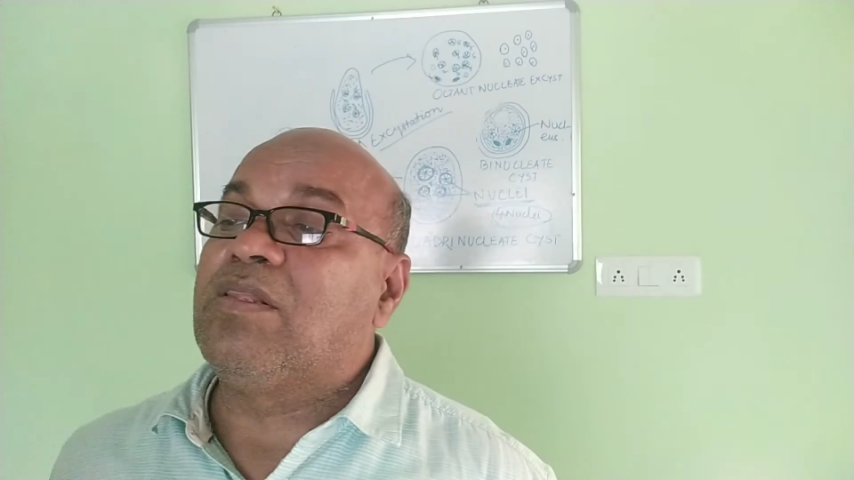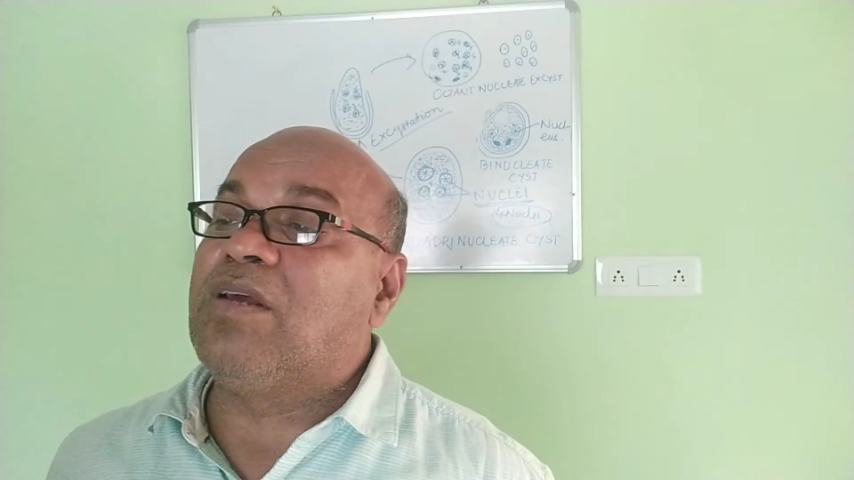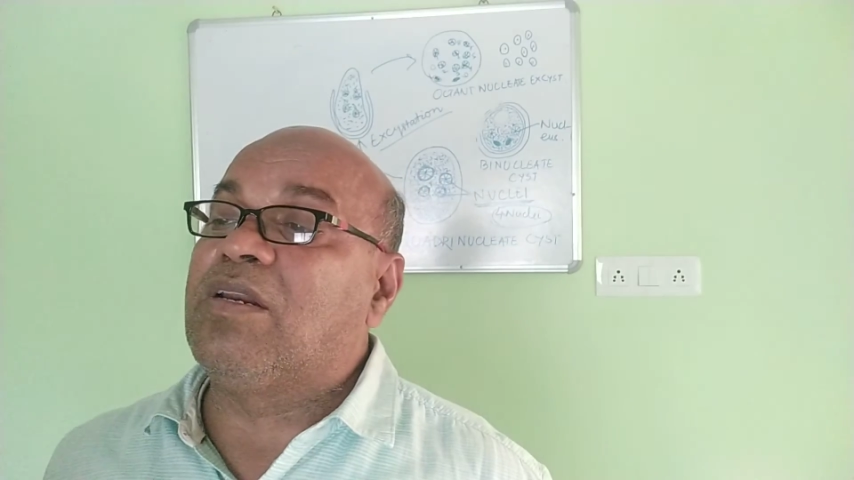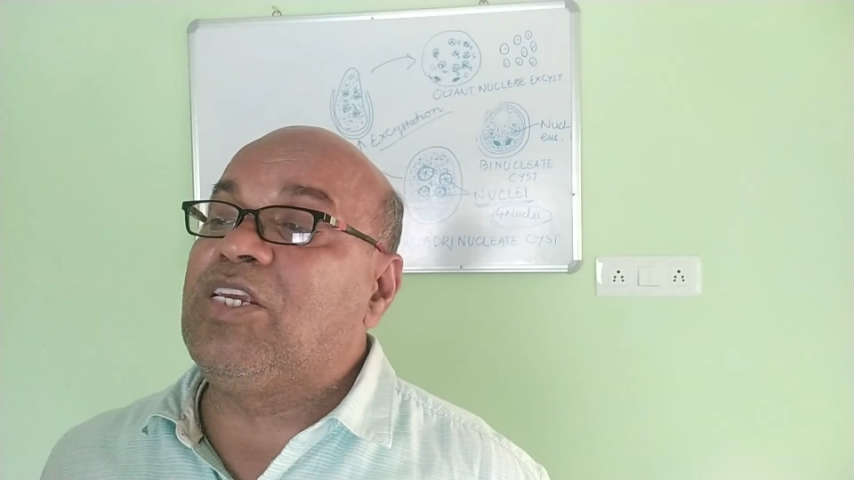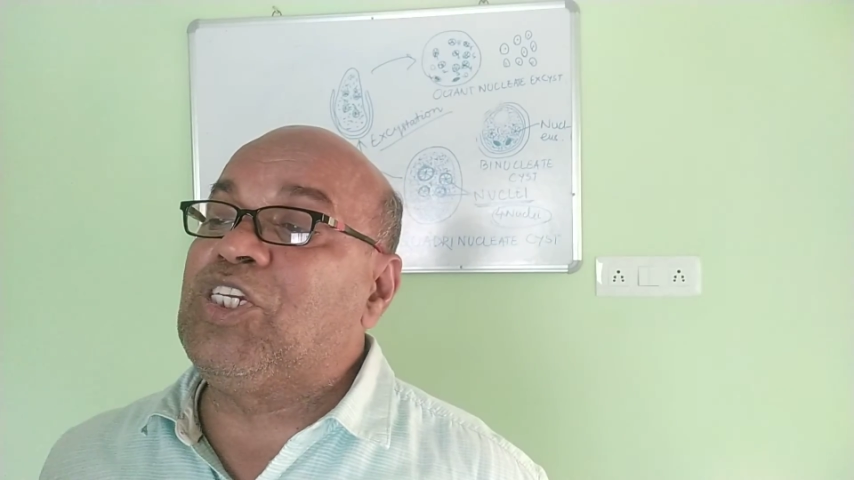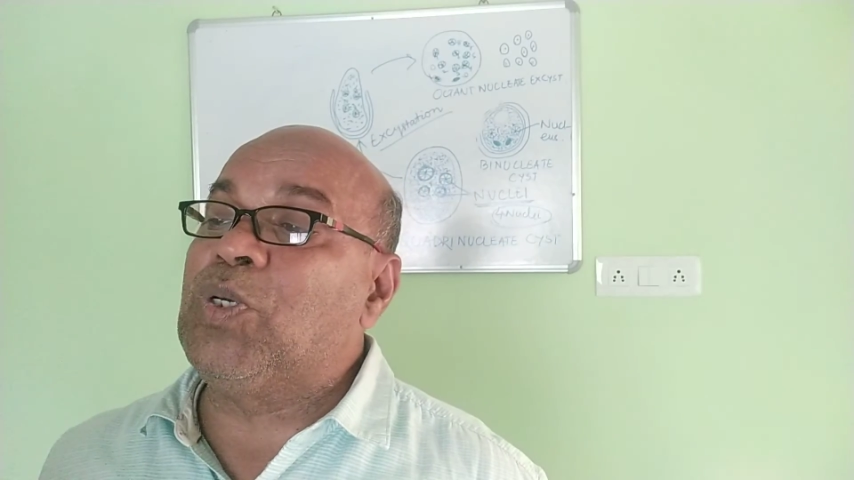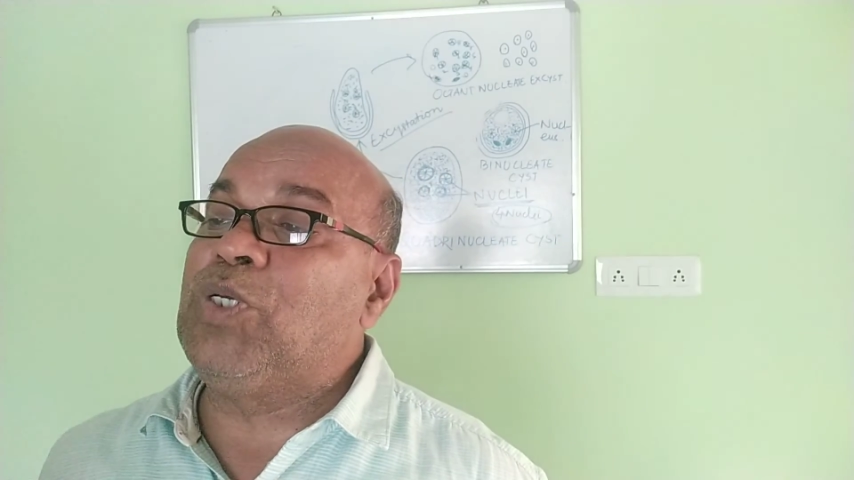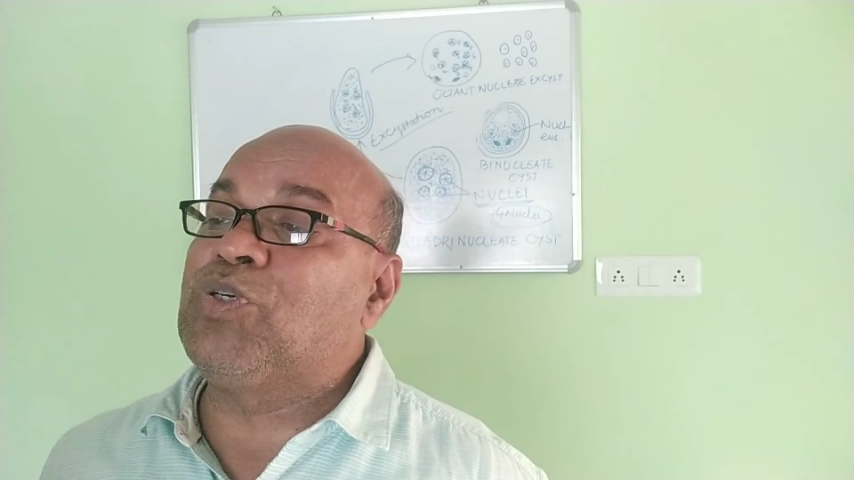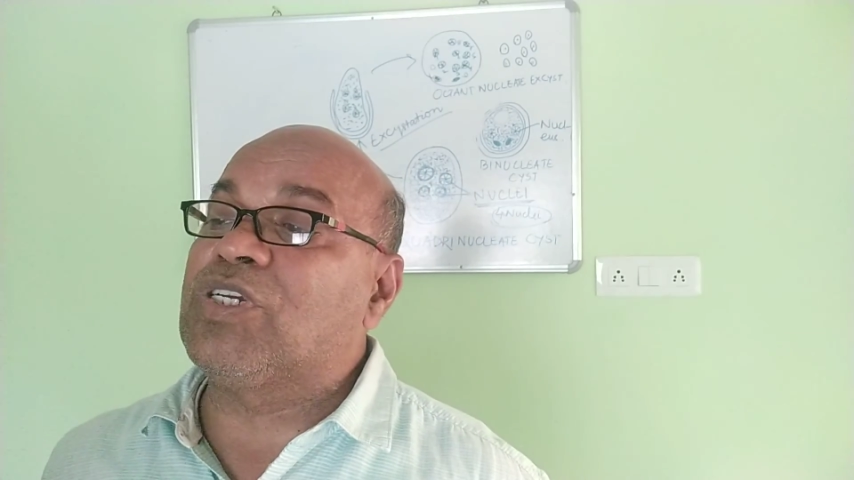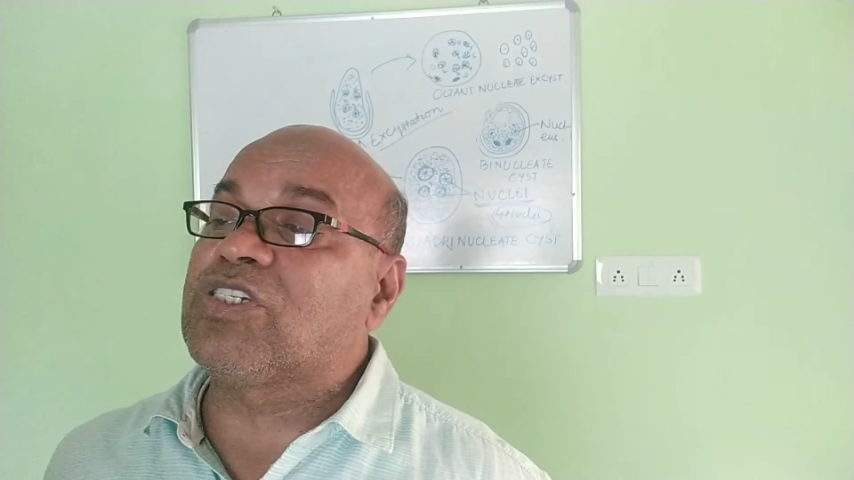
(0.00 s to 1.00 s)
the
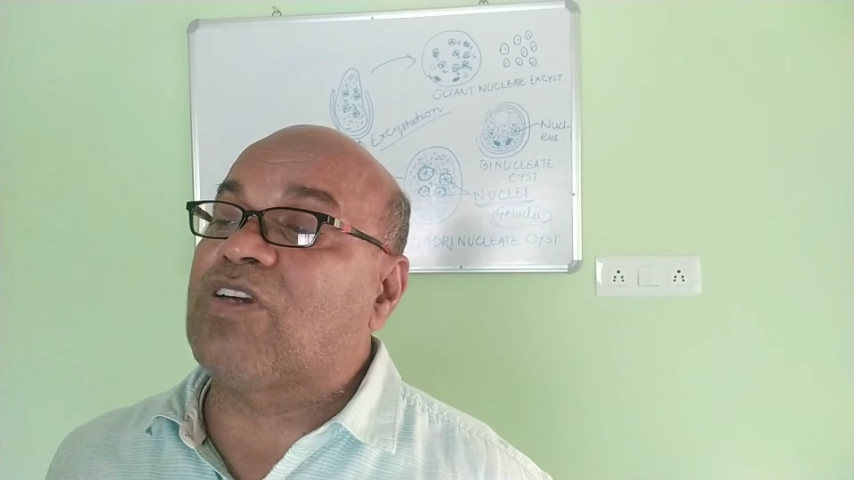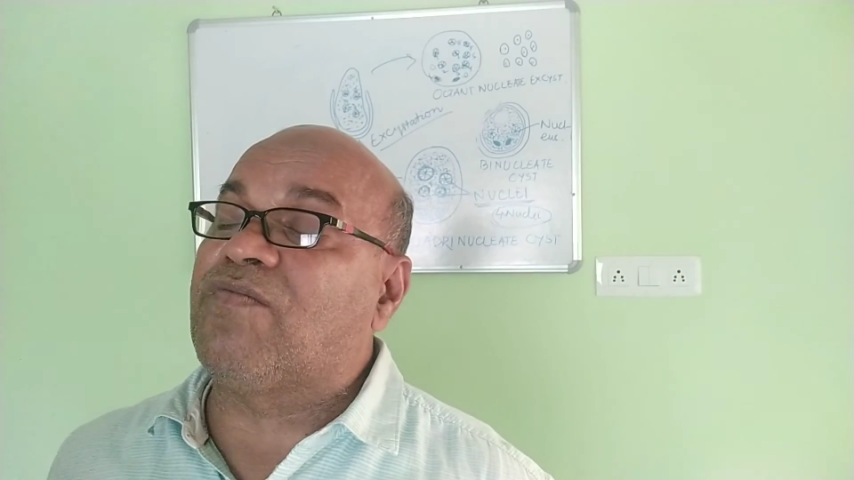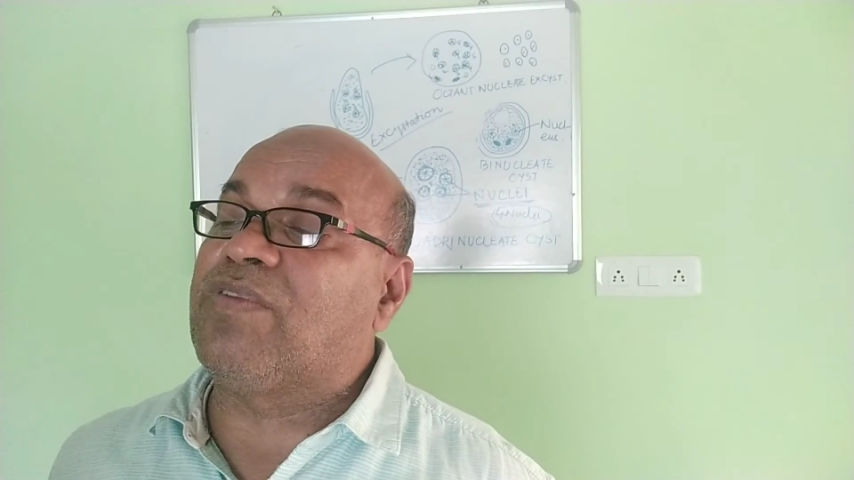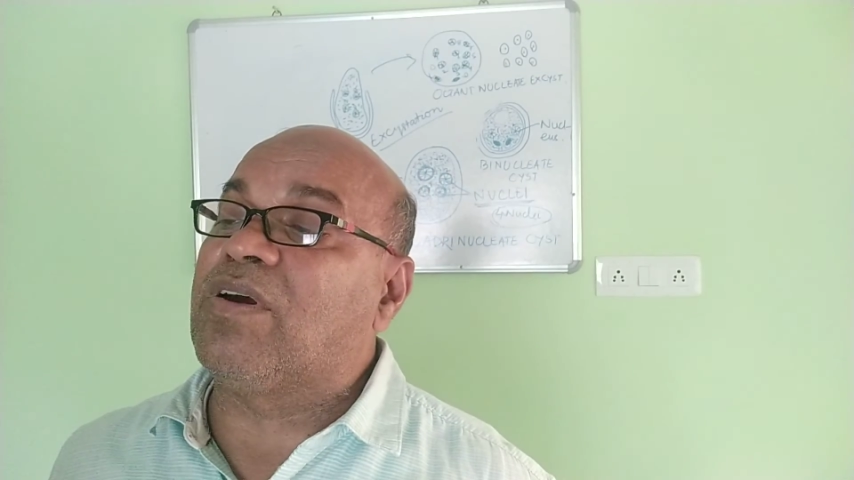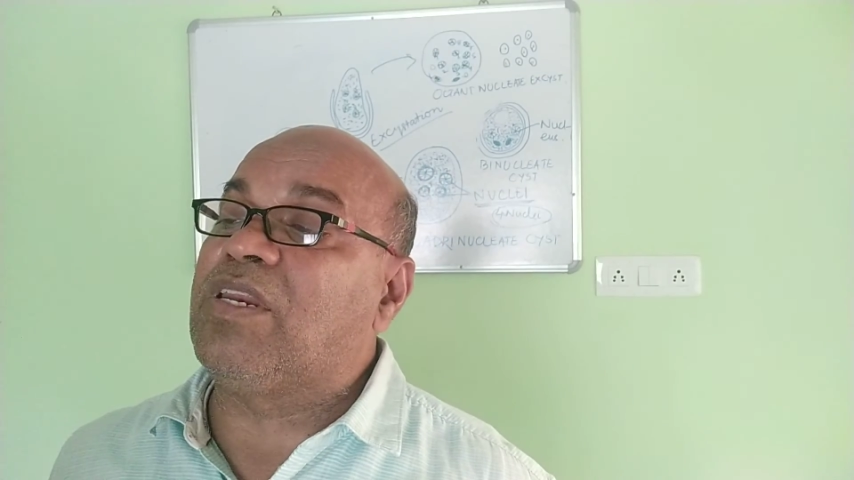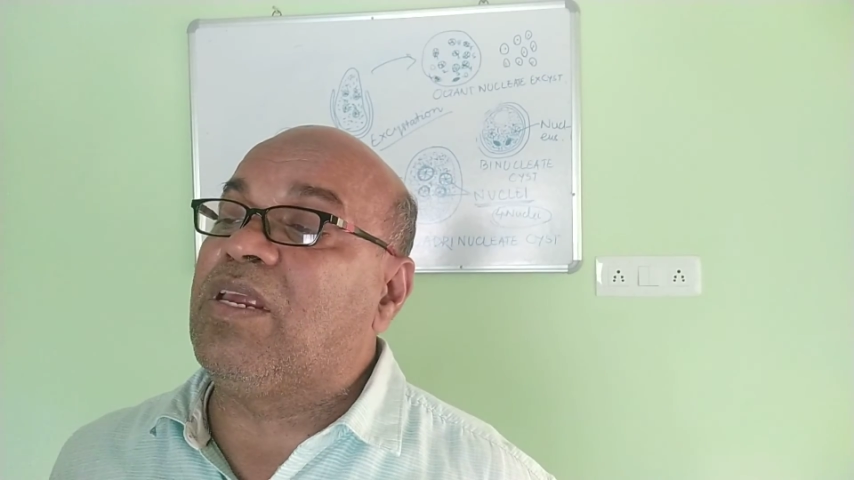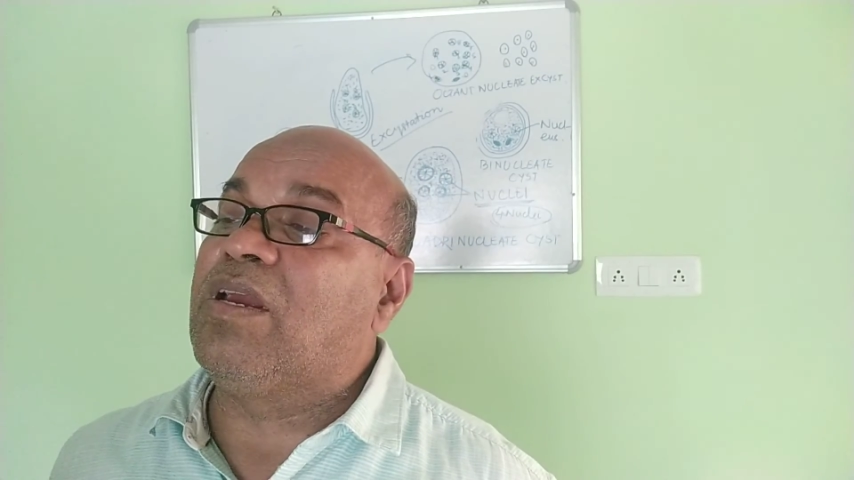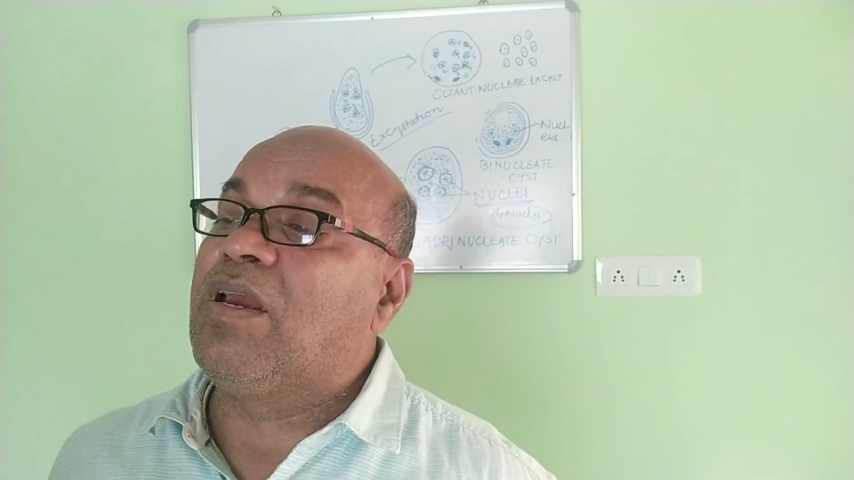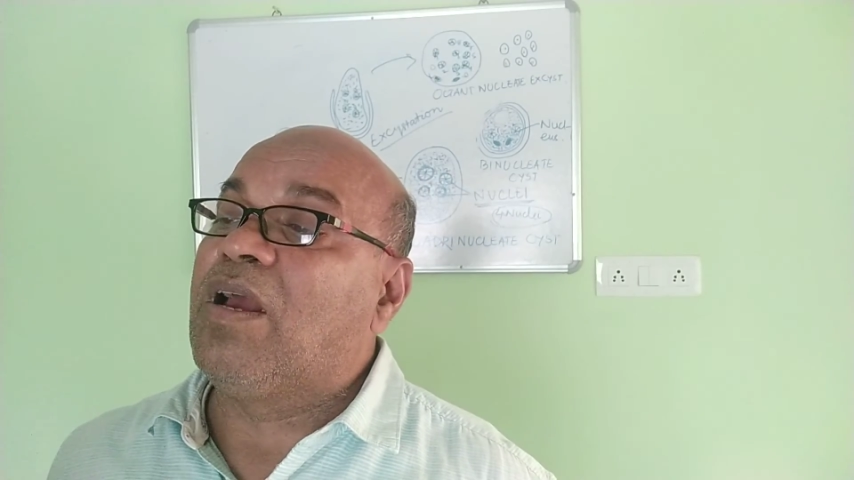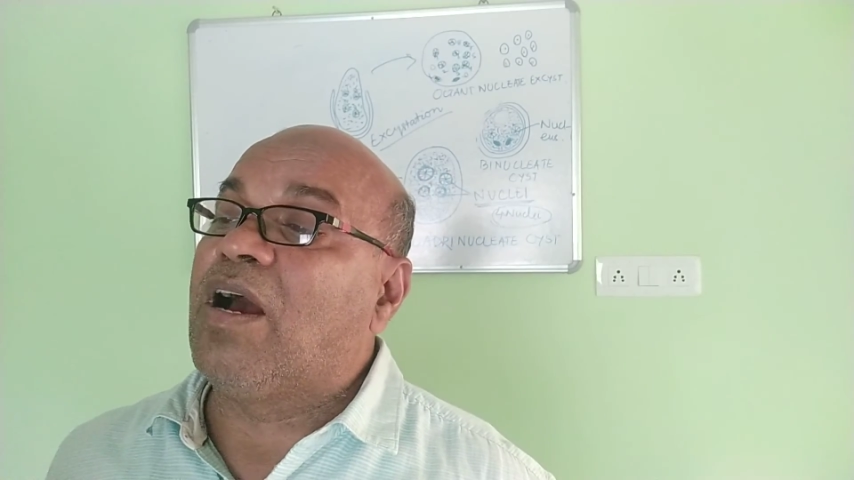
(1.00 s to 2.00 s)
dissolutions of
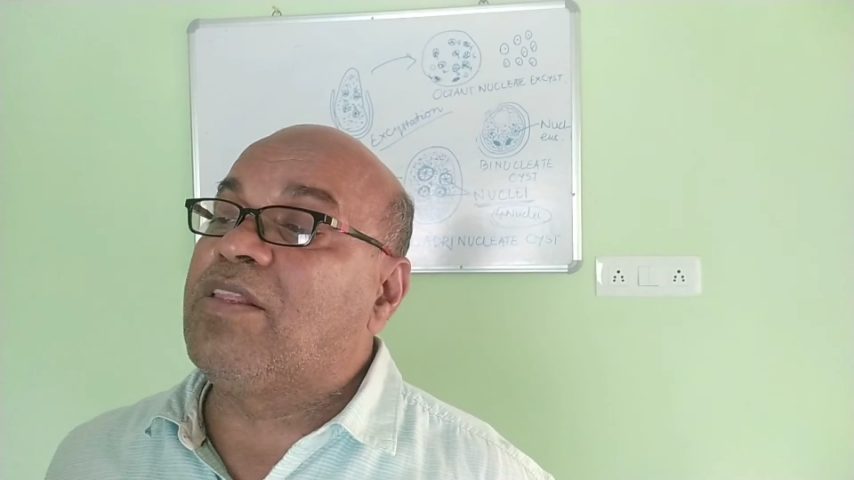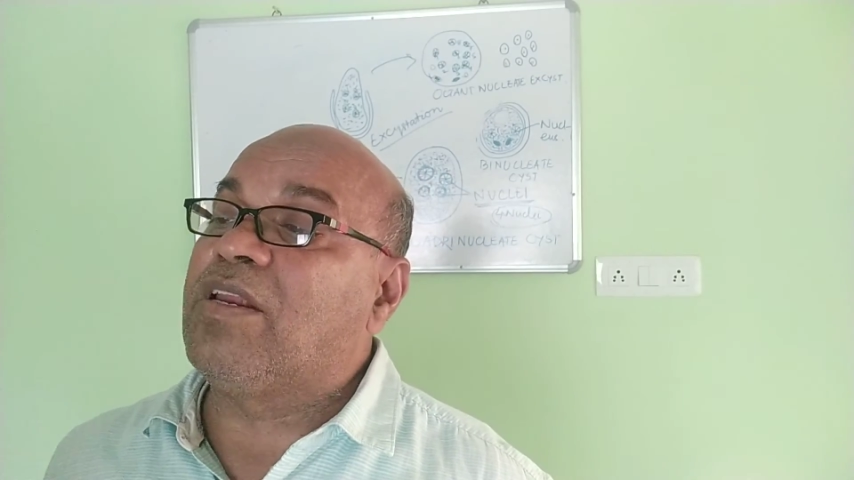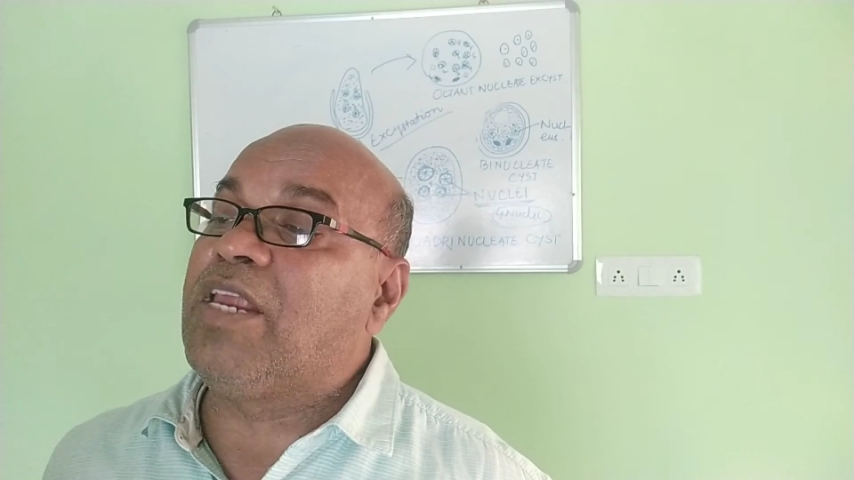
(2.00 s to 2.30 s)
the